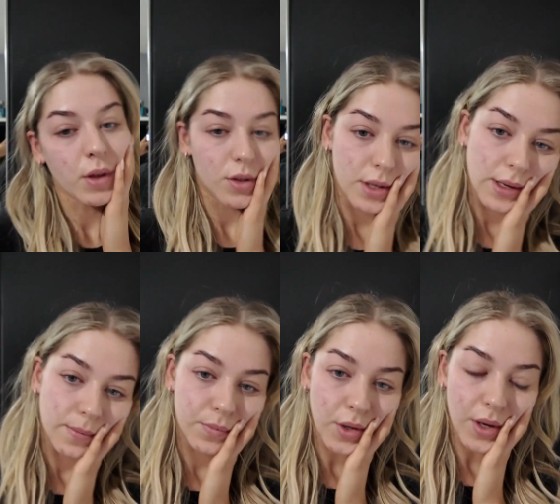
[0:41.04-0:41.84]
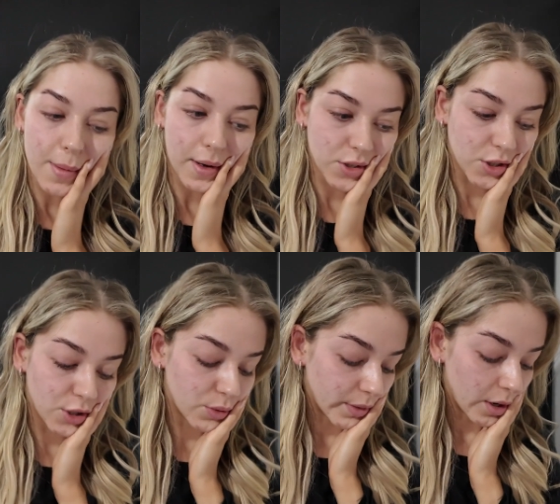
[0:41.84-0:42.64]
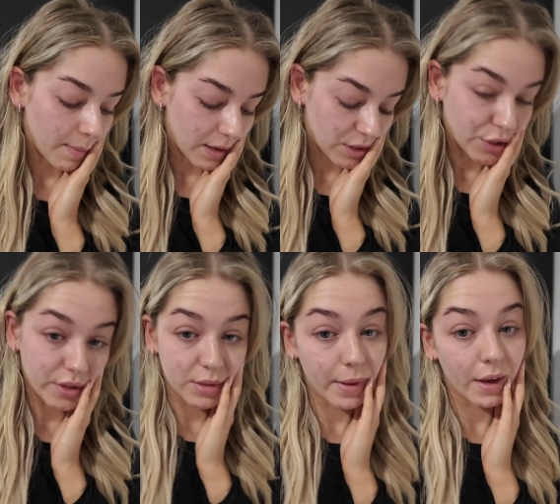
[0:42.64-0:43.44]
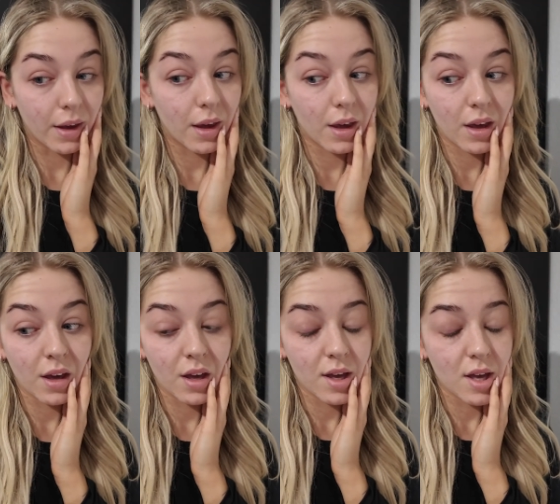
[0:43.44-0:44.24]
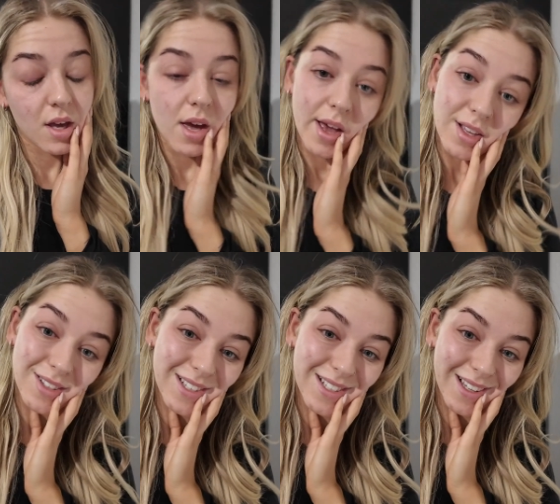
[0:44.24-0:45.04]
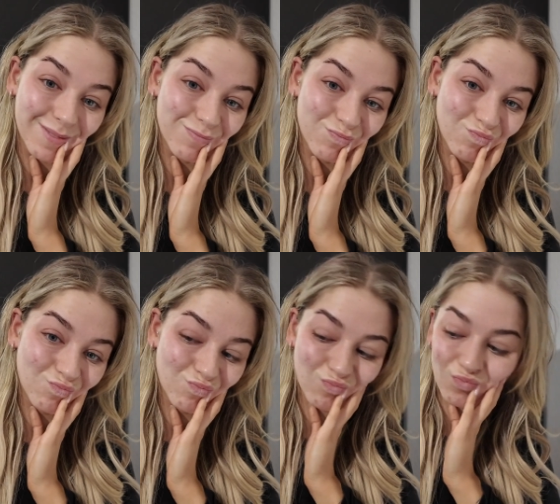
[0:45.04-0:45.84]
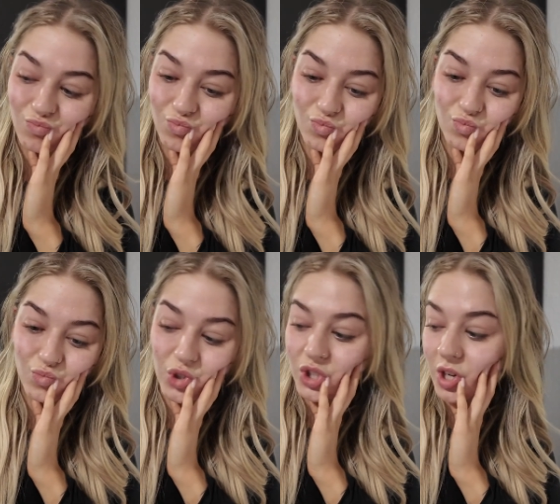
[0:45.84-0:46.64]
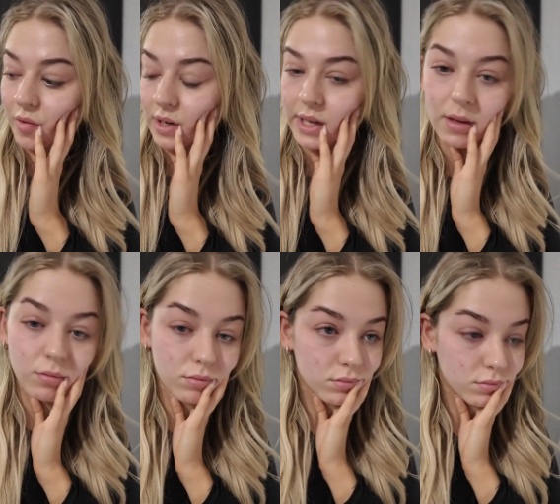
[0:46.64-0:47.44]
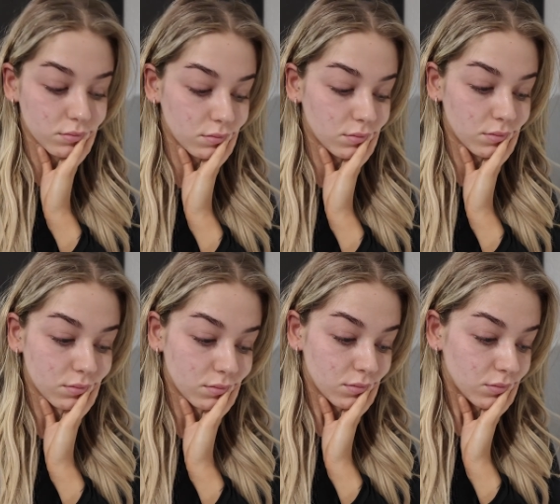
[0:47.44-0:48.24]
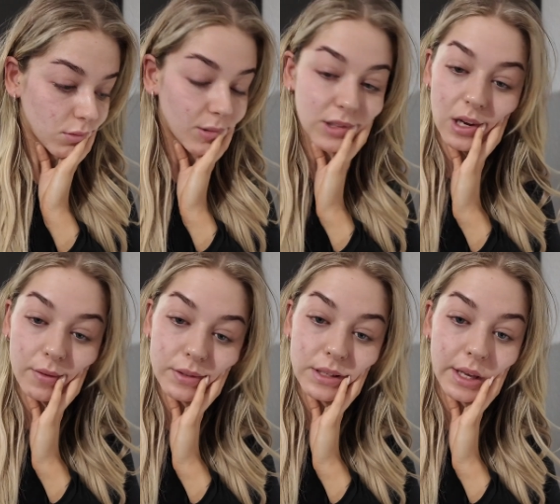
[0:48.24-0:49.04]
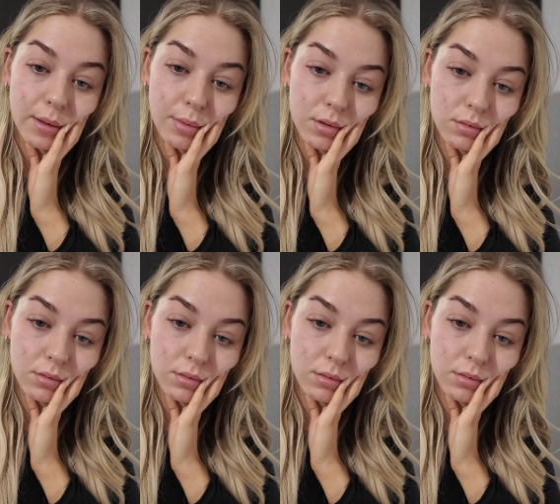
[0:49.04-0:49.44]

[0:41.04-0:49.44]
So yeah, I'll get back to you when I'm actually doing something exciting. Because currently, I'm still half asleep.